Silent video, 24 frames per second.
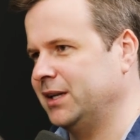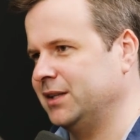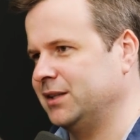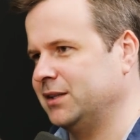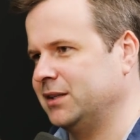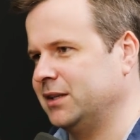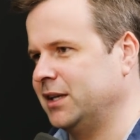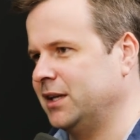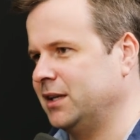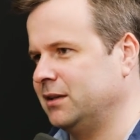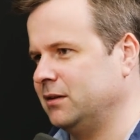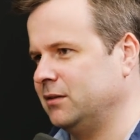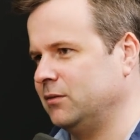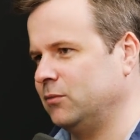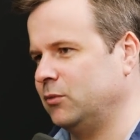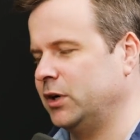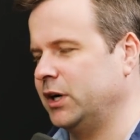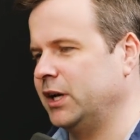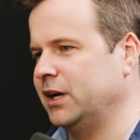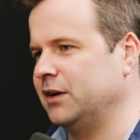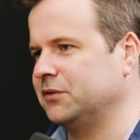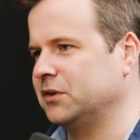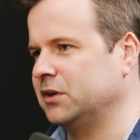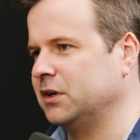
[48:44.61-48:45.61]
in and then
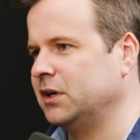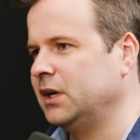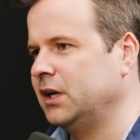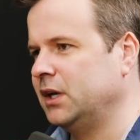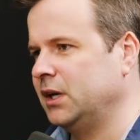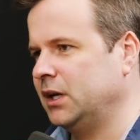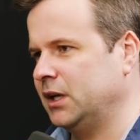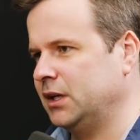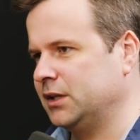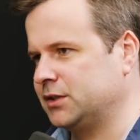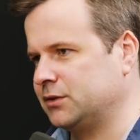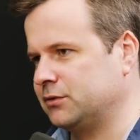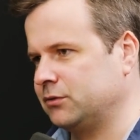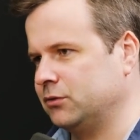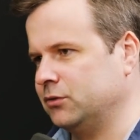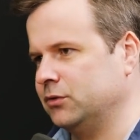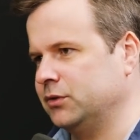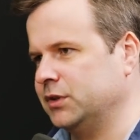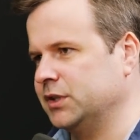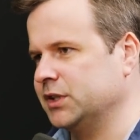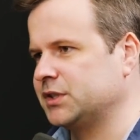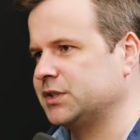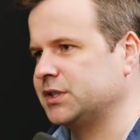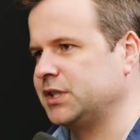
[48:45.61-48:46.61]
whatever. It's
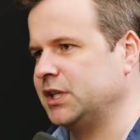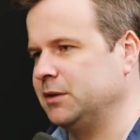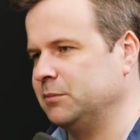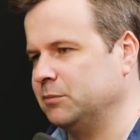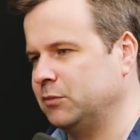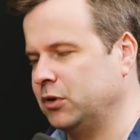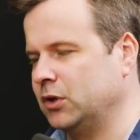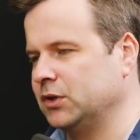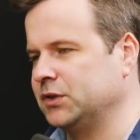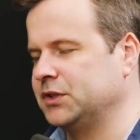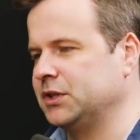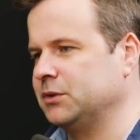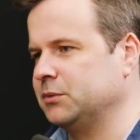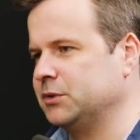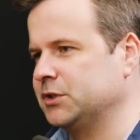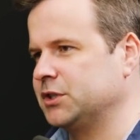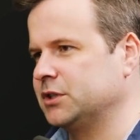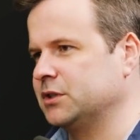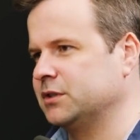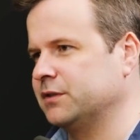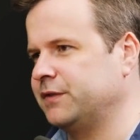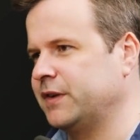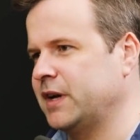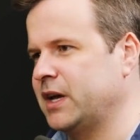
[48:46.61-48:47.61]
through this Team Pulte,
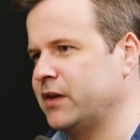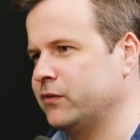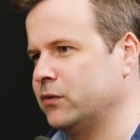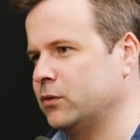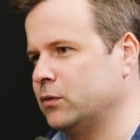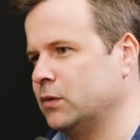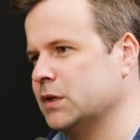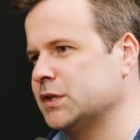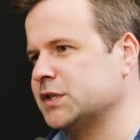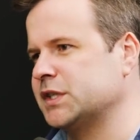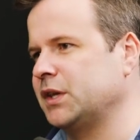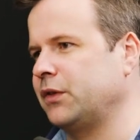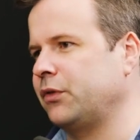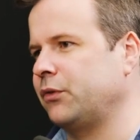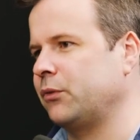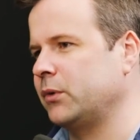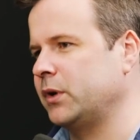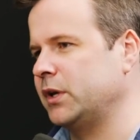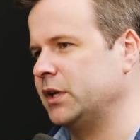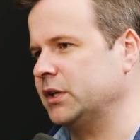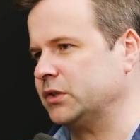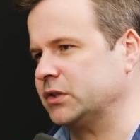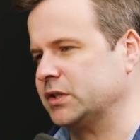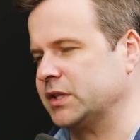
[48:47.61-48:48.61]
which is a
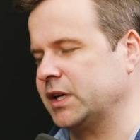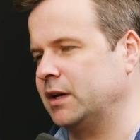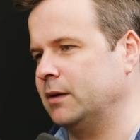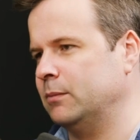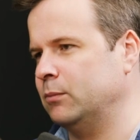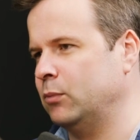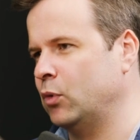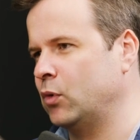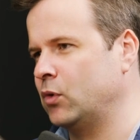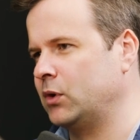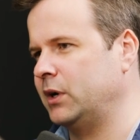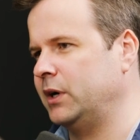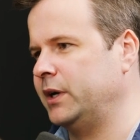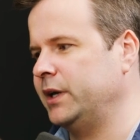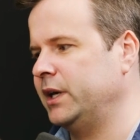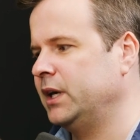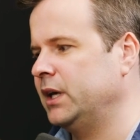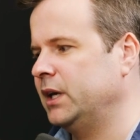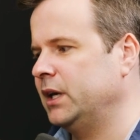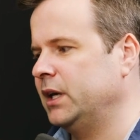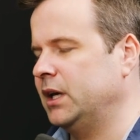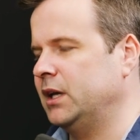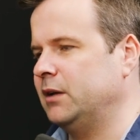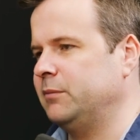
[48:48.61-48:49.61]
501c3. It's got a board.
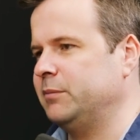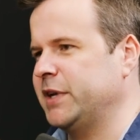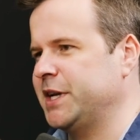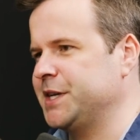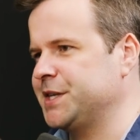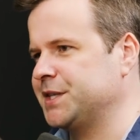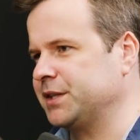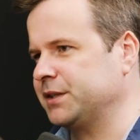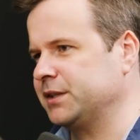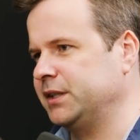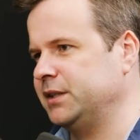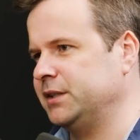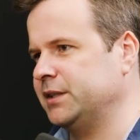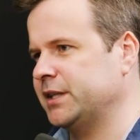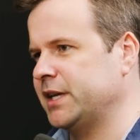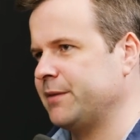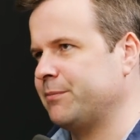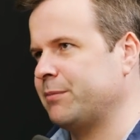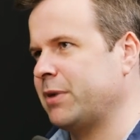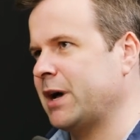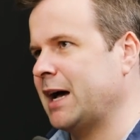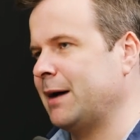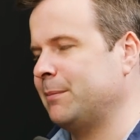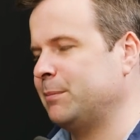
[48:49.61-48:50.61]
And basically, they
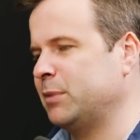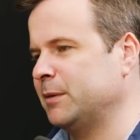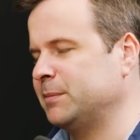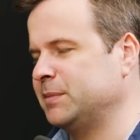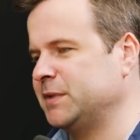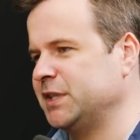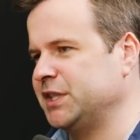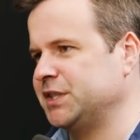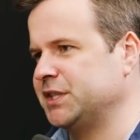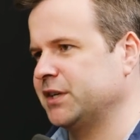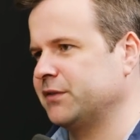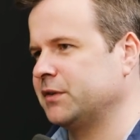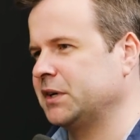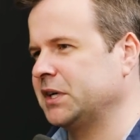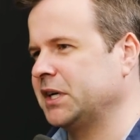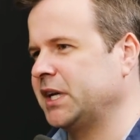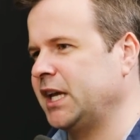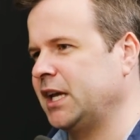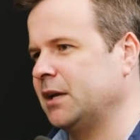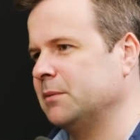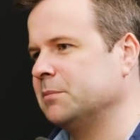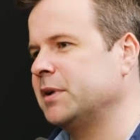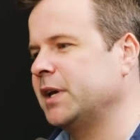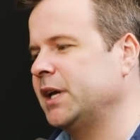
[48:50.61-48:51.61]
pop up these different
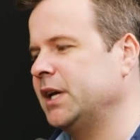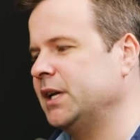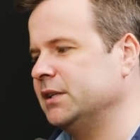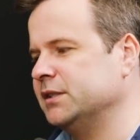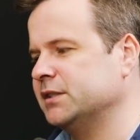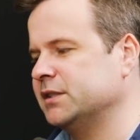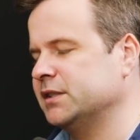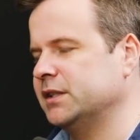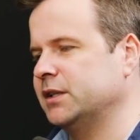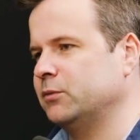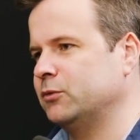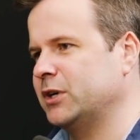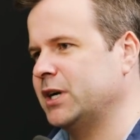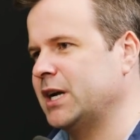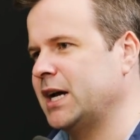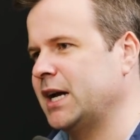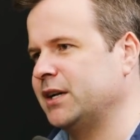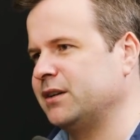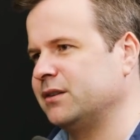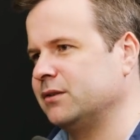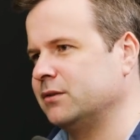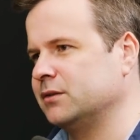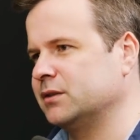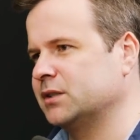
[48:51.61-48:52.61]
campaigns. And then what
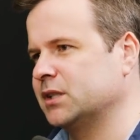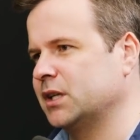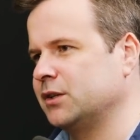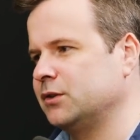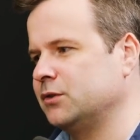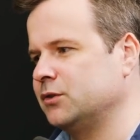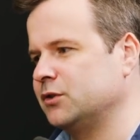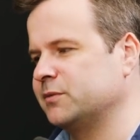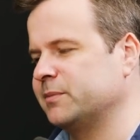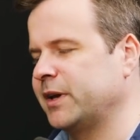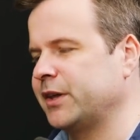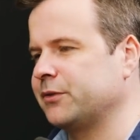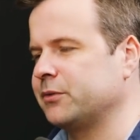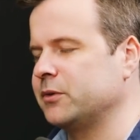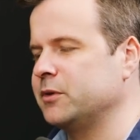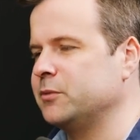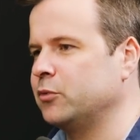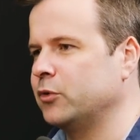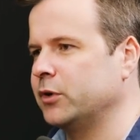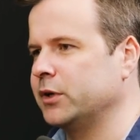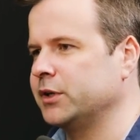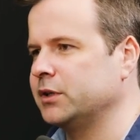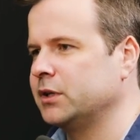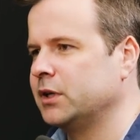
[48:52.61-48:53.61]
I do is I use my
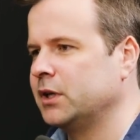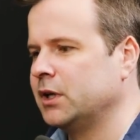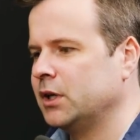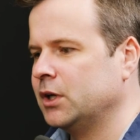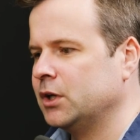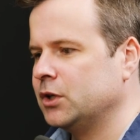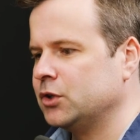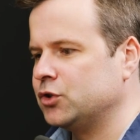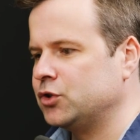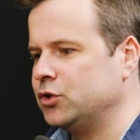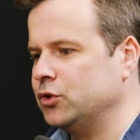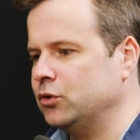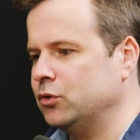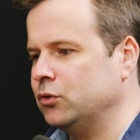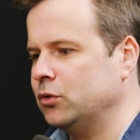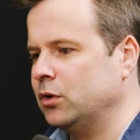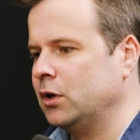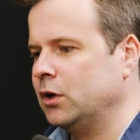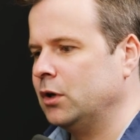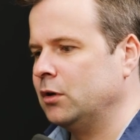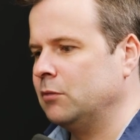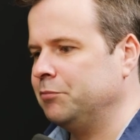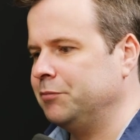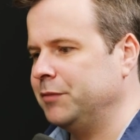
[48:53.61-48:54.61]
3.2
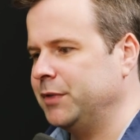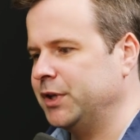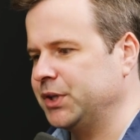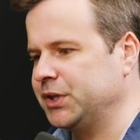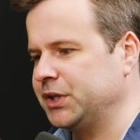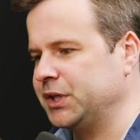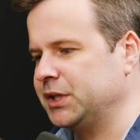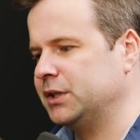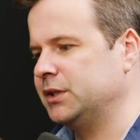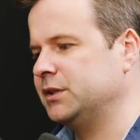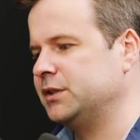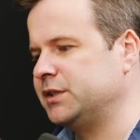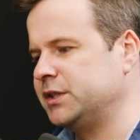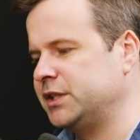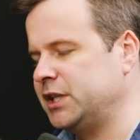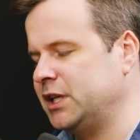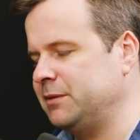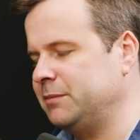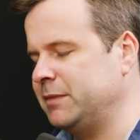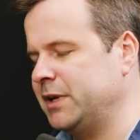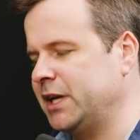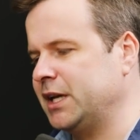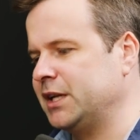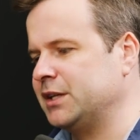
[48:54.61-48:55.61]
million
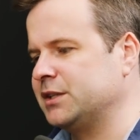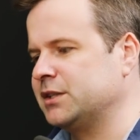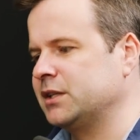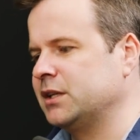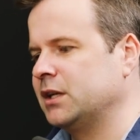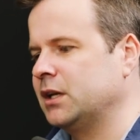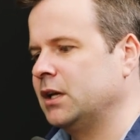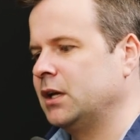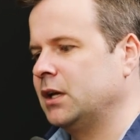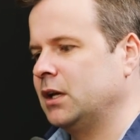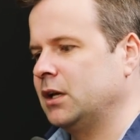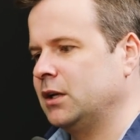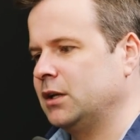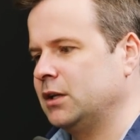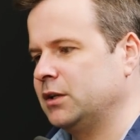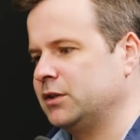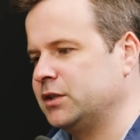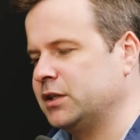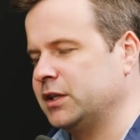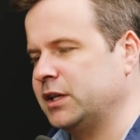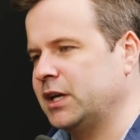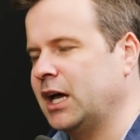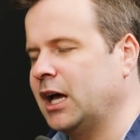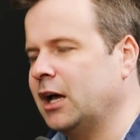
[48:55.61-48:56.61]
teammates uh,
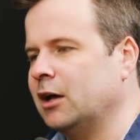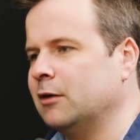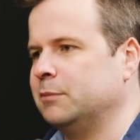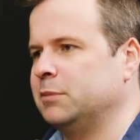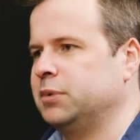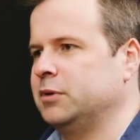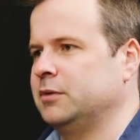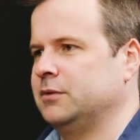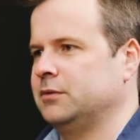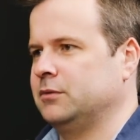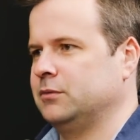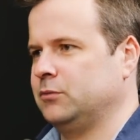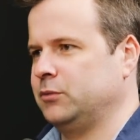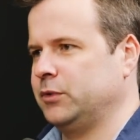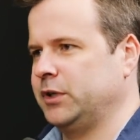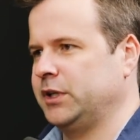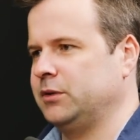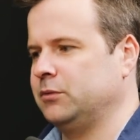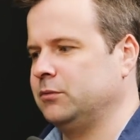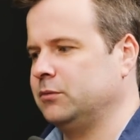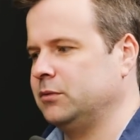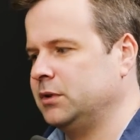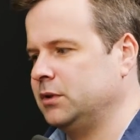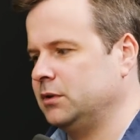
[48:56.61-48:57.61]
to help
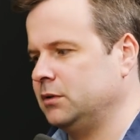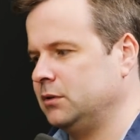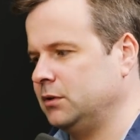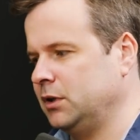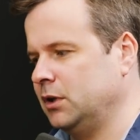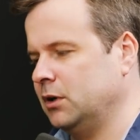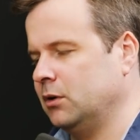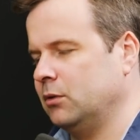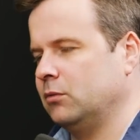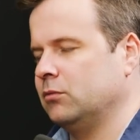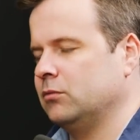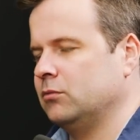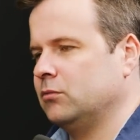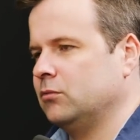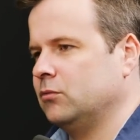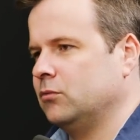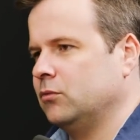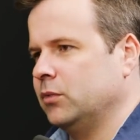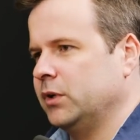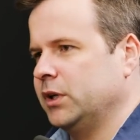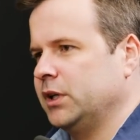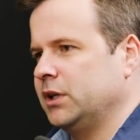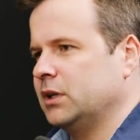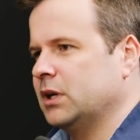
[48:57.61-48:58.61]
we, we you know
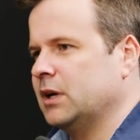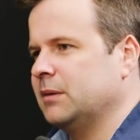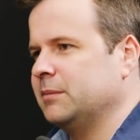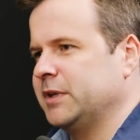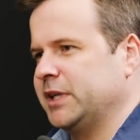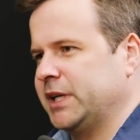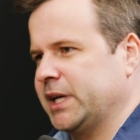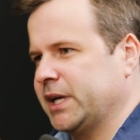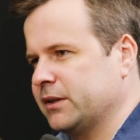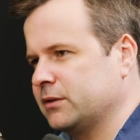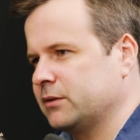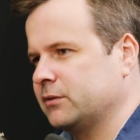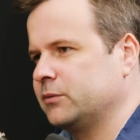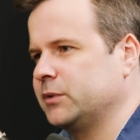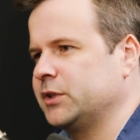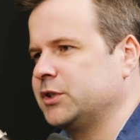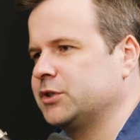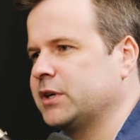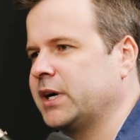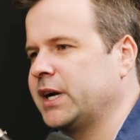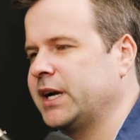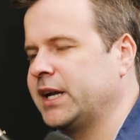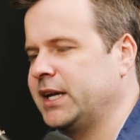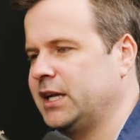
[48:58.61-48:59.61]
we come together and we
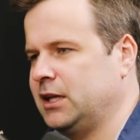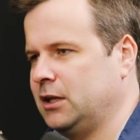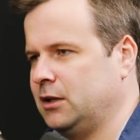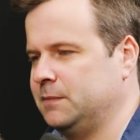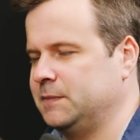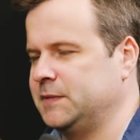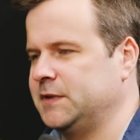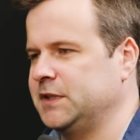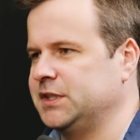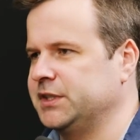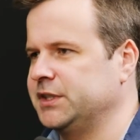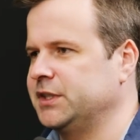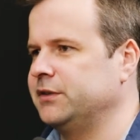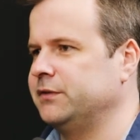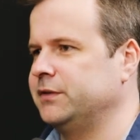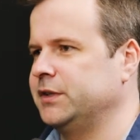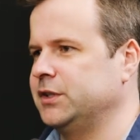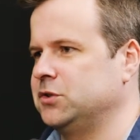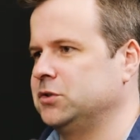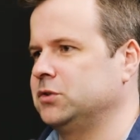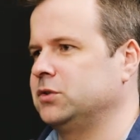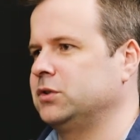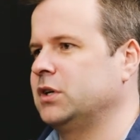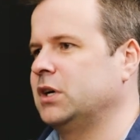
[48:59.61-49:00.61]
try to help these
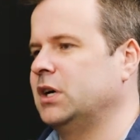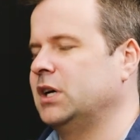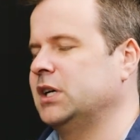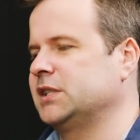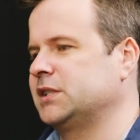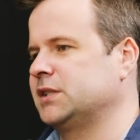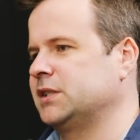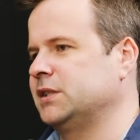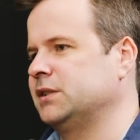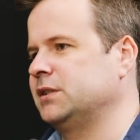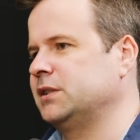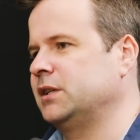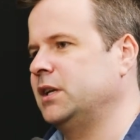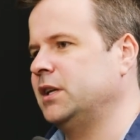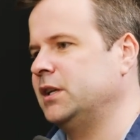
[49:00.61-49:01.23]
individual causes.